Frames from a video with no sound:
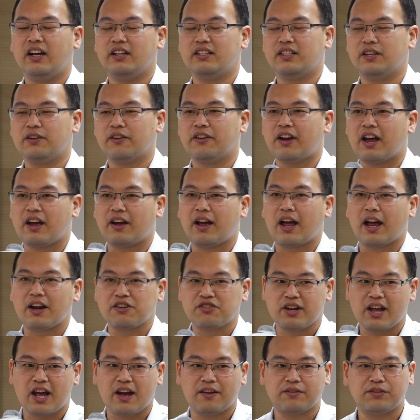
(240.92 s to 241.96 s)
they don't
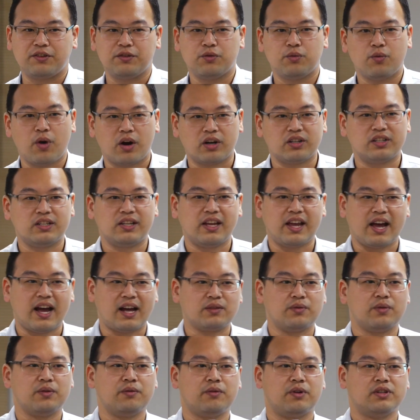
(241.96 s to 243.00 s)
actually have to watch the
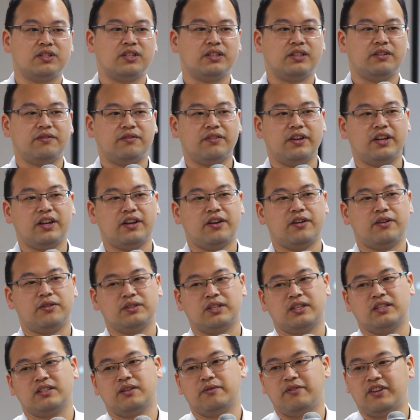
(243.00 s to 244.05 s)
ads when watching the videos
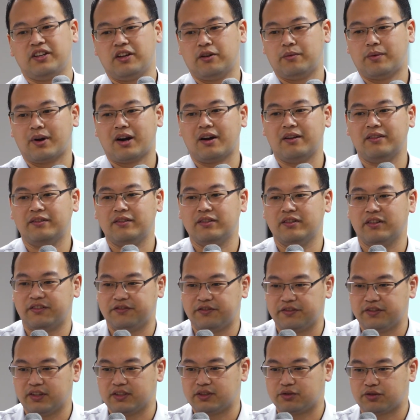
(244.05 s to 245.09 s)
on the video
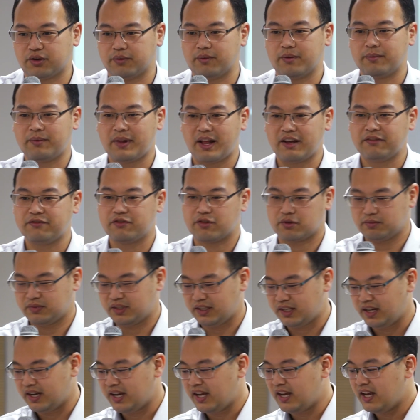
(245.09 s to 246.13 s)
streaming
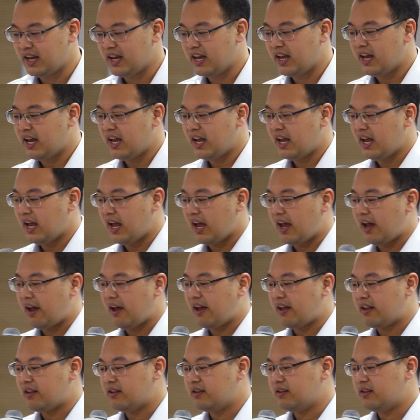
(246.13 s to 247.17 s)
platforms.
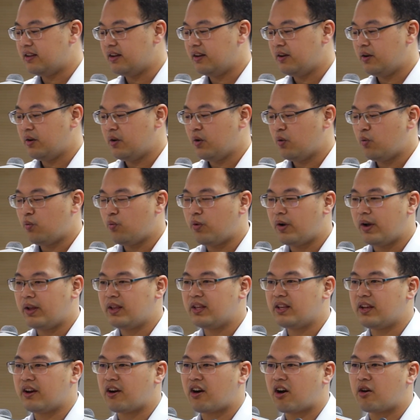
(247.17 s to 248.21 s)
And
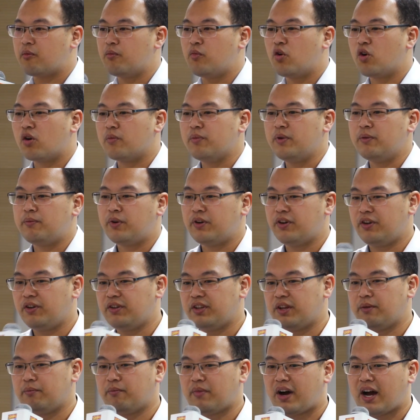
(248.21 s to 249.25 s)
when there are more people
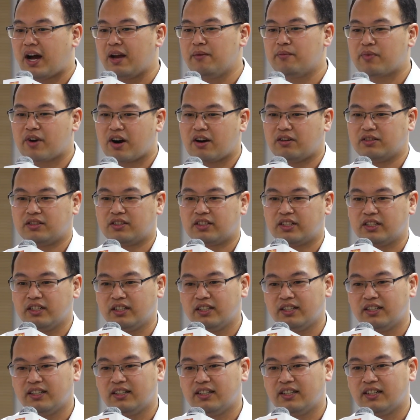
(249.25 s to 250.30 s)
using my browser,
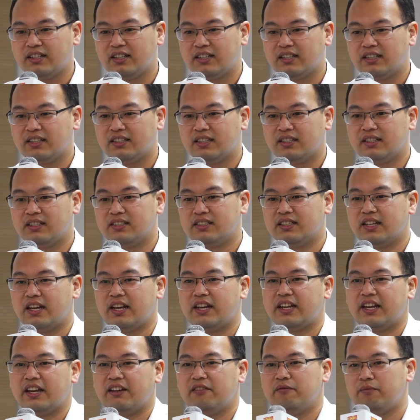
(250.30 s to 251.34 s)

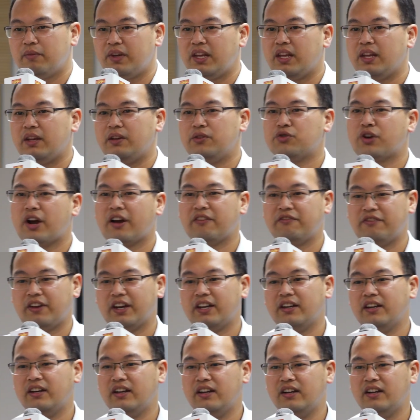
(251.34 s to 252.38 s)
they give me
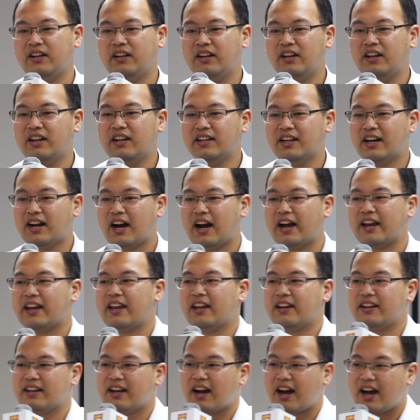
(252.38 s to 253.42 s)
traffic. I
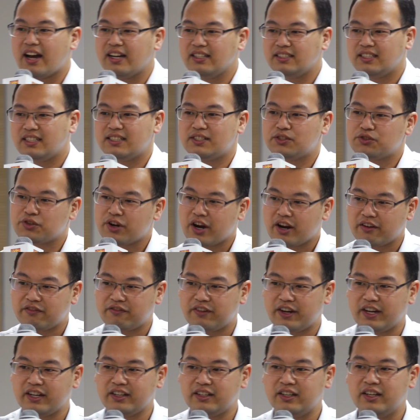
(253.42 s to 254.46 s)
can guide this
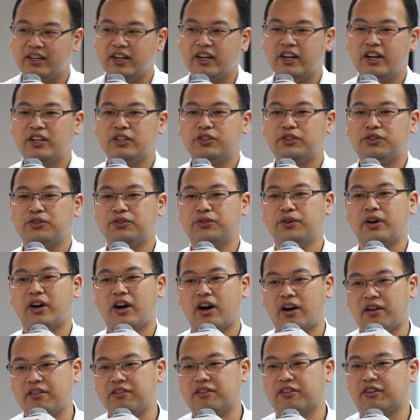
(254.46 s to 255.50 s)
traffic to
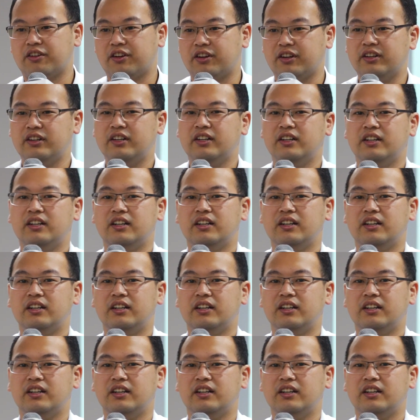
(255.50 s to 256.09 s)
other